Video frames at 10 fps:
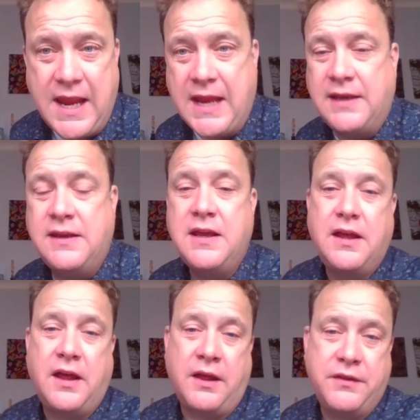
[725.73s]
in
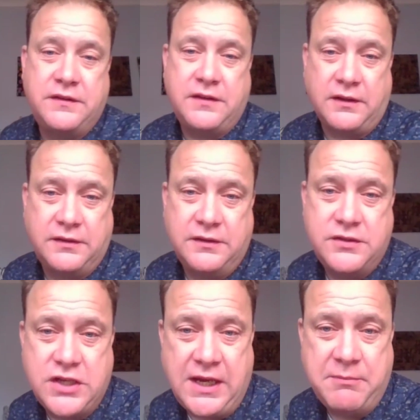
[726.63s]
the
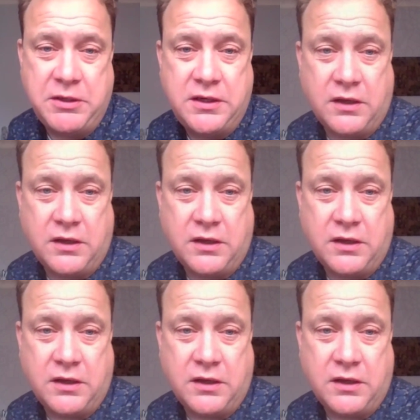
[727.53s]
Sutton, Cheam and